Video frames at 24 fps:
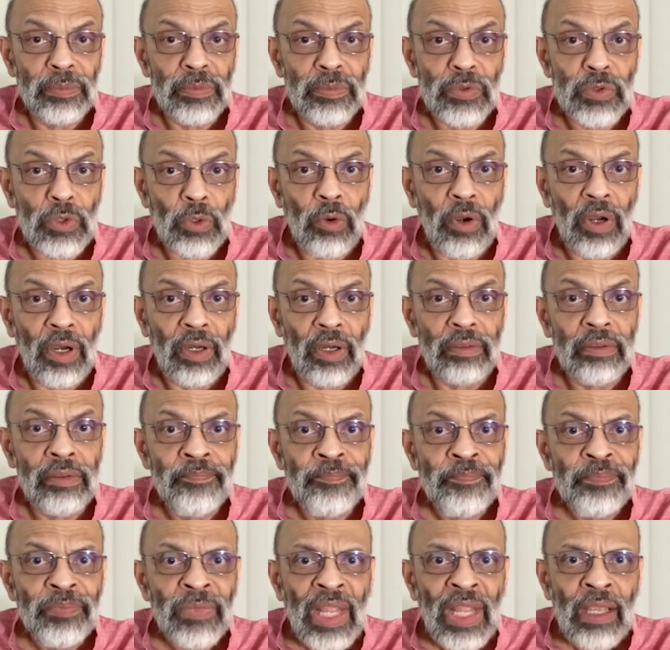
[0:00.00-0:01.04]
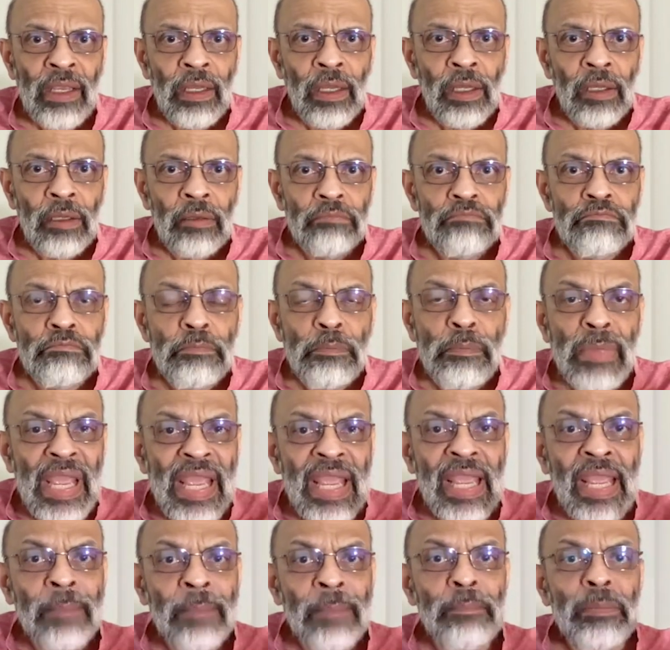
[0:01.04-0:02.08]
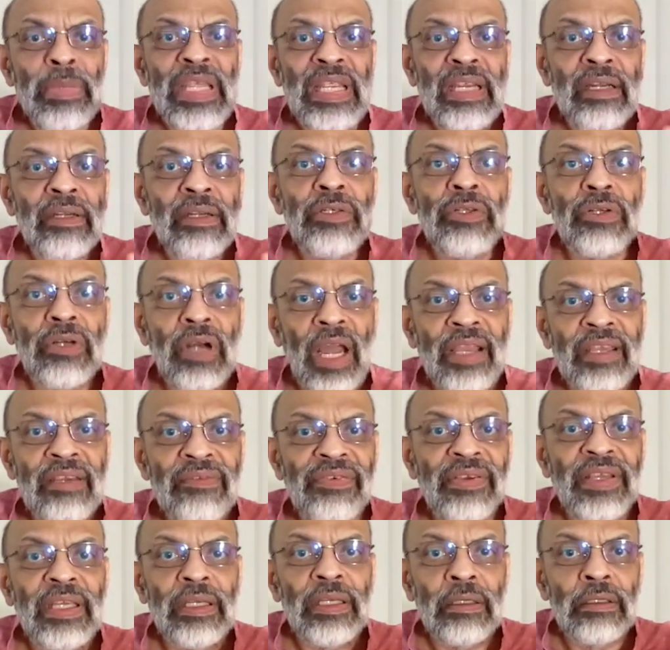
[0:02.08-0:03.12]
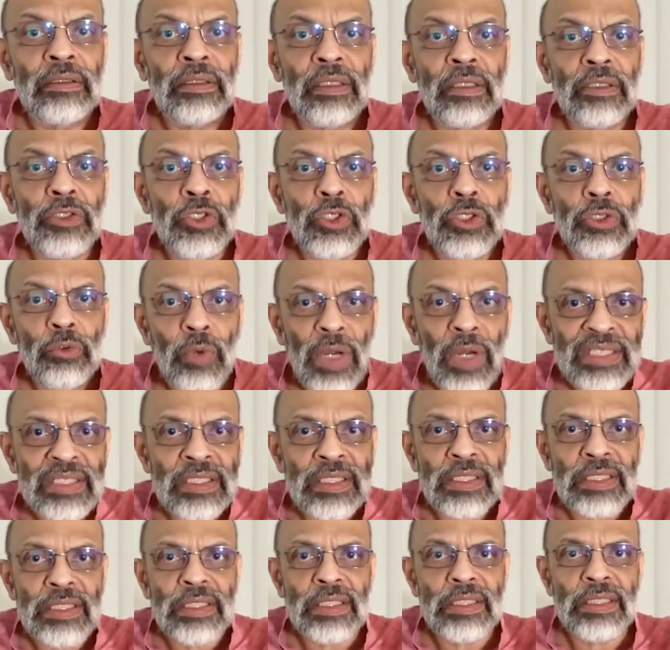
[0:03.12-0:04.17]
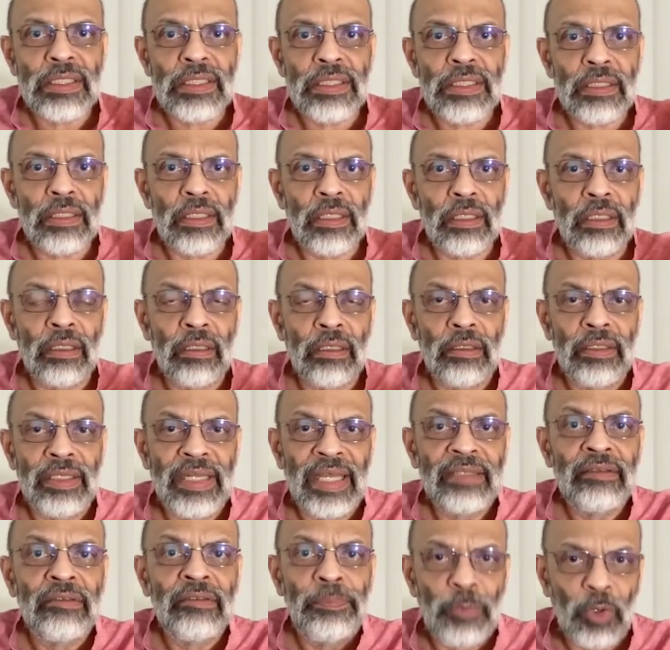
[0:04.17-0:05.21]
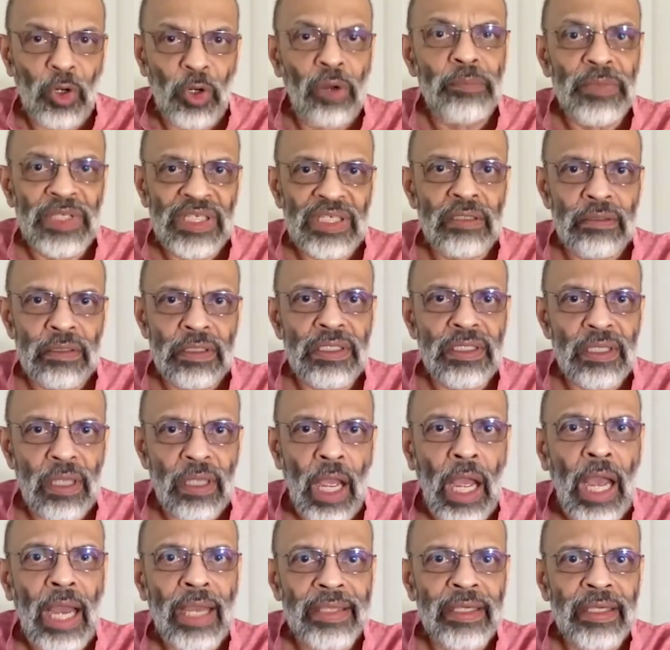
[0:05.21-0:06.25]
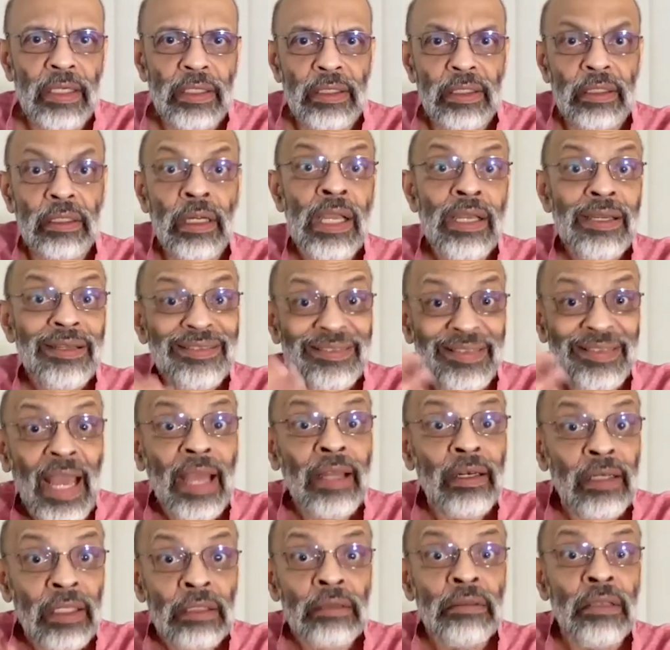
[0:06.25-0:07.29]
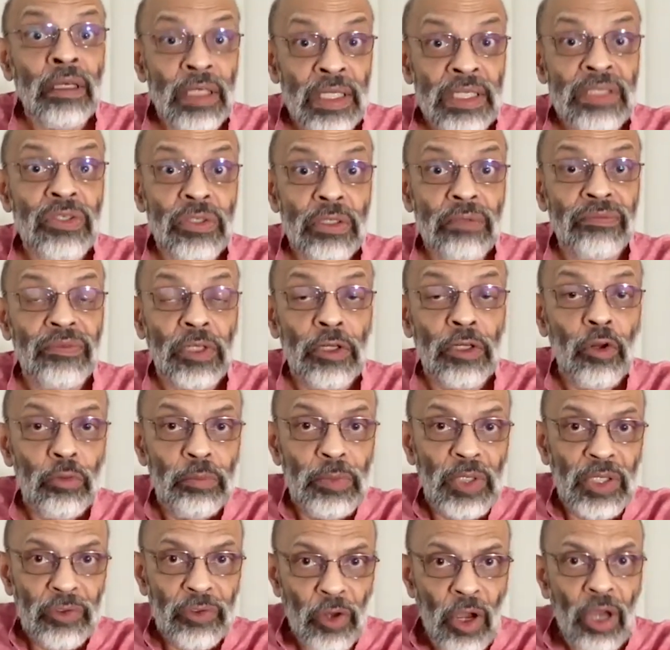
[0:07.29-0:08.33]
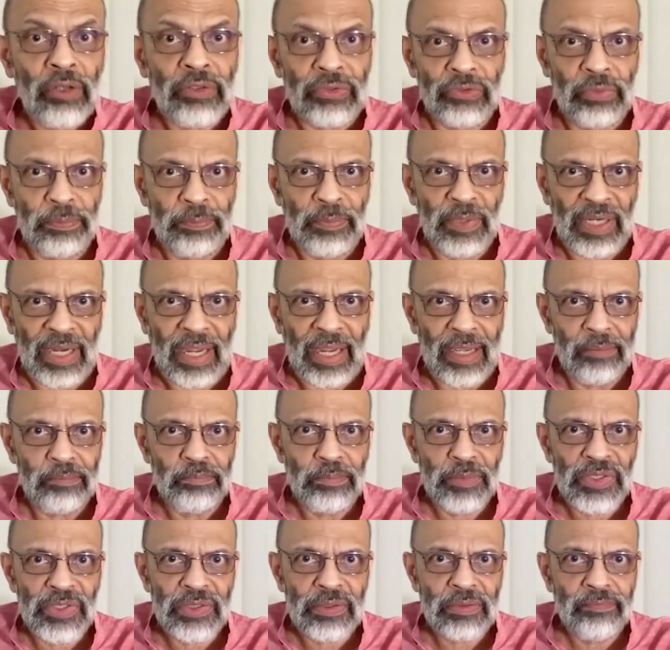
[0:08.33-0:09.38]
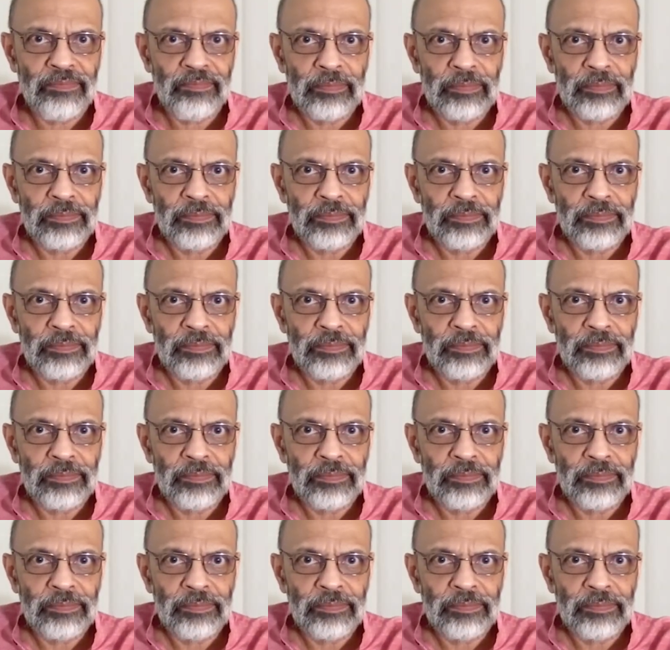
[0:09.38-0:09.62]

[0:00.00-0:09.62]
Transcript: so on, may be driving the US uh, death prominence higher than in the rest of the global north, perhaps.